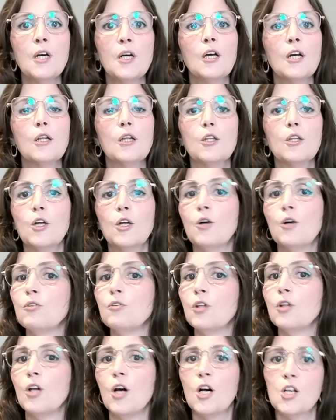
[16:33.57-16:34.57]
loan
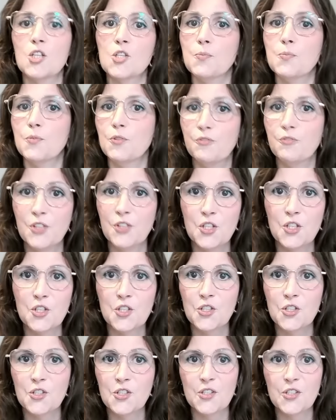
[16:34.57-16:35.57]
loss
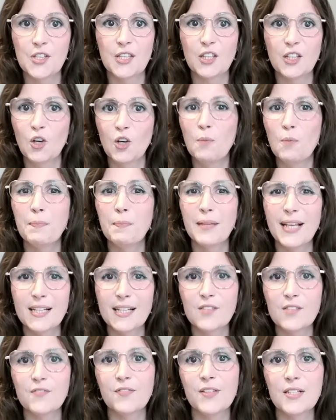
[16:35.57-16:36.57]
provisions, and complex
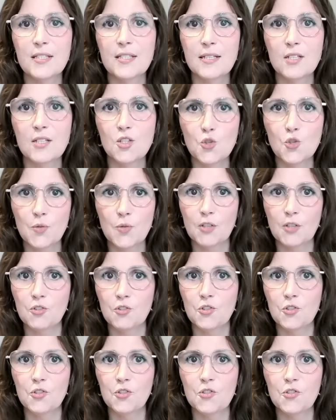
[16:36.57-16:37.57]
funding
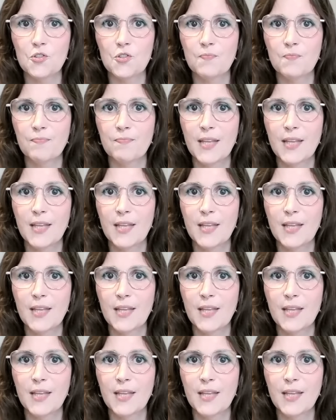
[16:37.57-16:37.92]
structures.